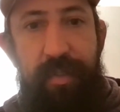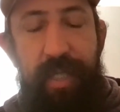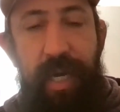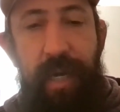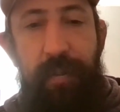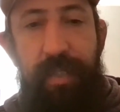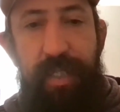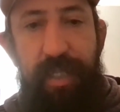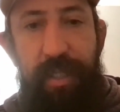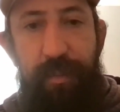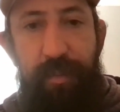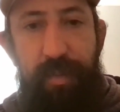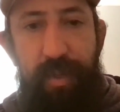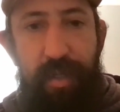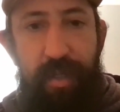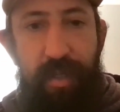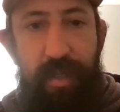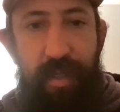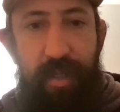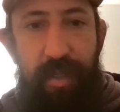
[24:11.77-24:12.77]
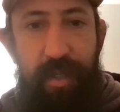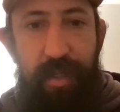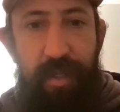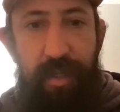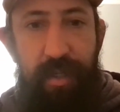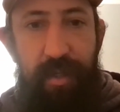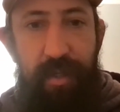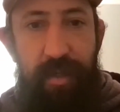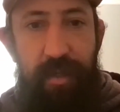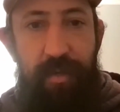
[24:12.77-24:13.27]
Top Team.
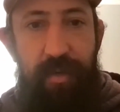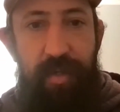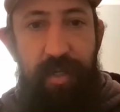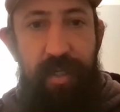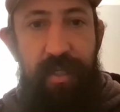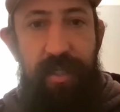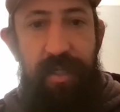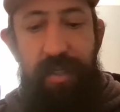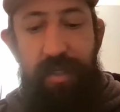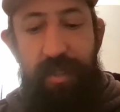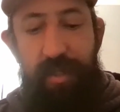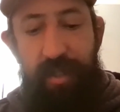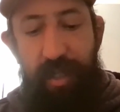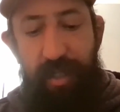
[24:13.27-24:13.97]
Mm. You know, like